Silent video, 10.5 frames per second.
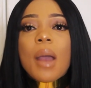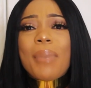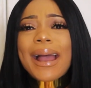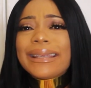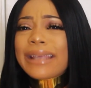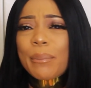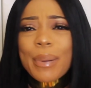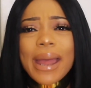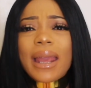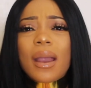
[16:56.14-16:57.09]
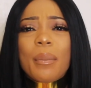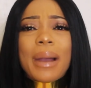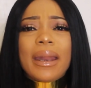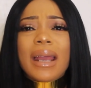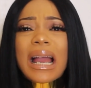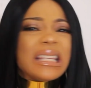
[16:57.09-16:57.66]
But I didn't panic
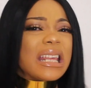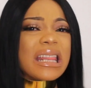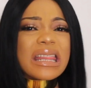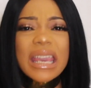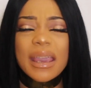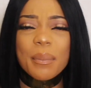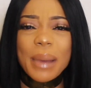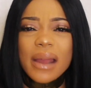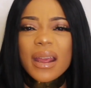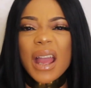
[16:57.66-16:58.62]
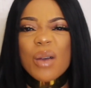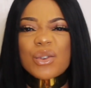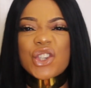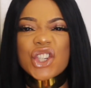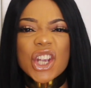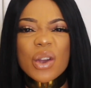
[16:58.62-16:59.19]
about it. I didn't think about it. I
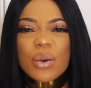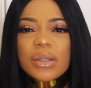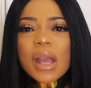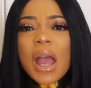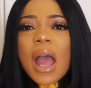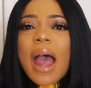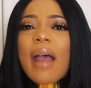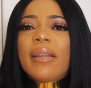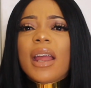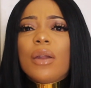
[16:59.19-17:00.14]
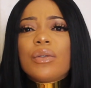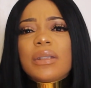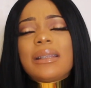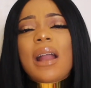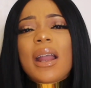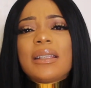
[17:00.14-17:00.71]
was chilled. And then it was
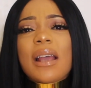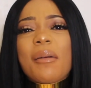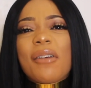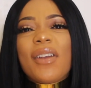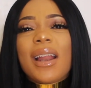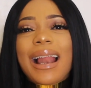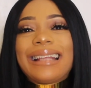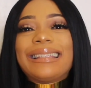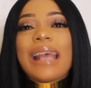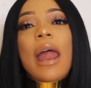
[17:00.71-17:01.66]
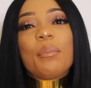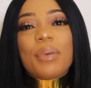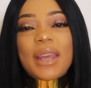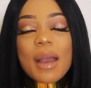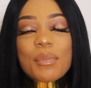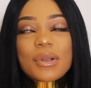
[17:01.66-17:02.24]
nighttime, I think like 10
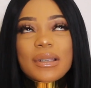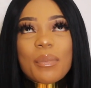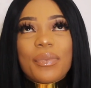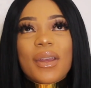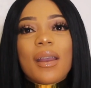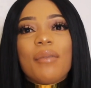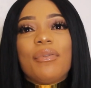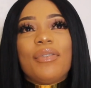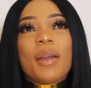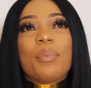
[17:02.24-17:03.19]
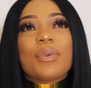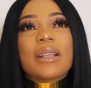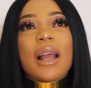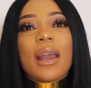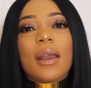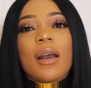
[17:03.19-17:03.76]
p.m. or something. And Philip was
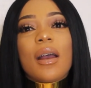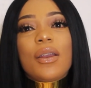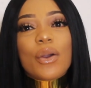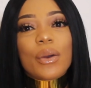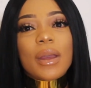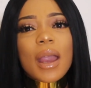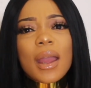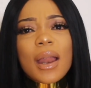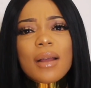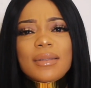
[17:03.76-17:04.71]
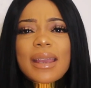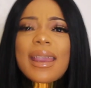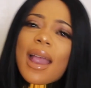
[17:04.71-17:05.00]
like, are you okay? And I was like,